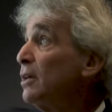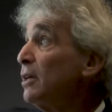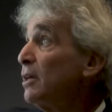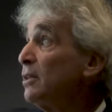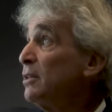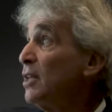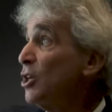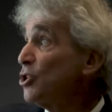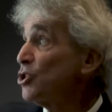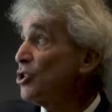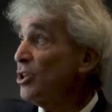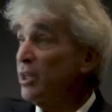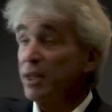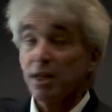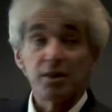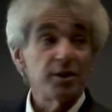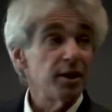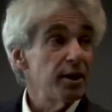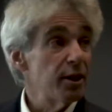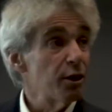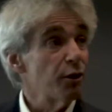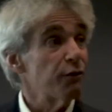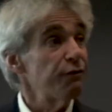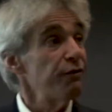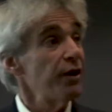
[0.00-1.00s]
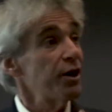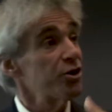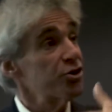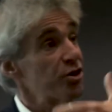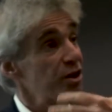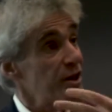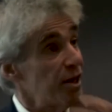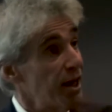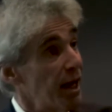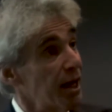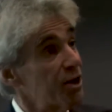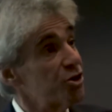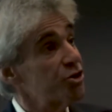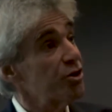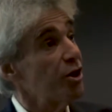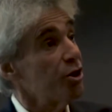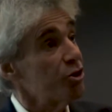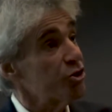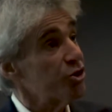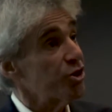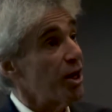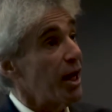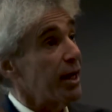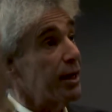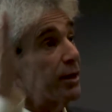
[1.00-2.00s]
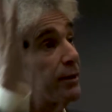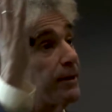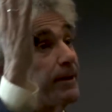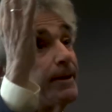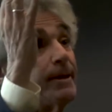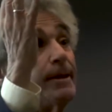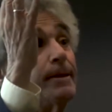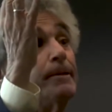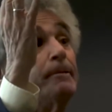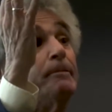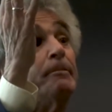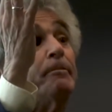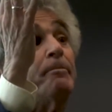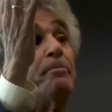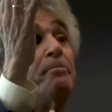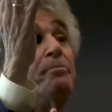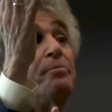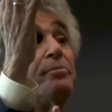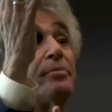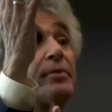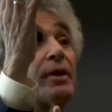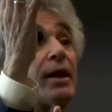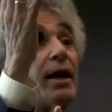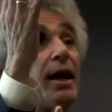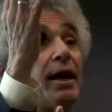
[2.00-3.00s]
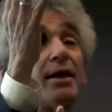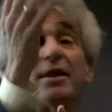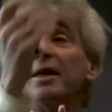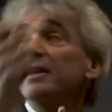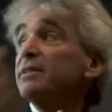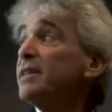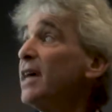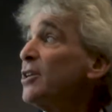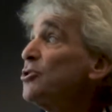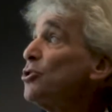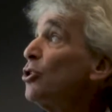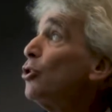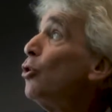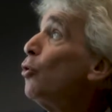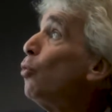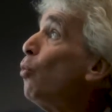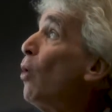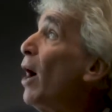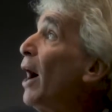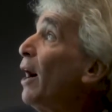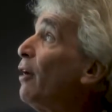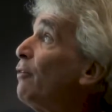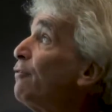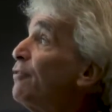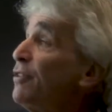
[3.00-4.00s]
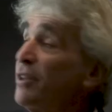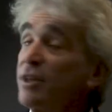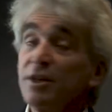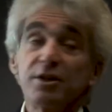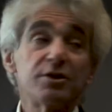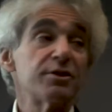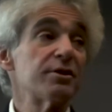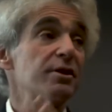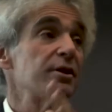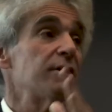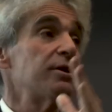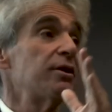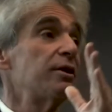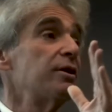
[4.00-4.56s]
initially in the interphase of the next cell cycle. And then it takes a little while for these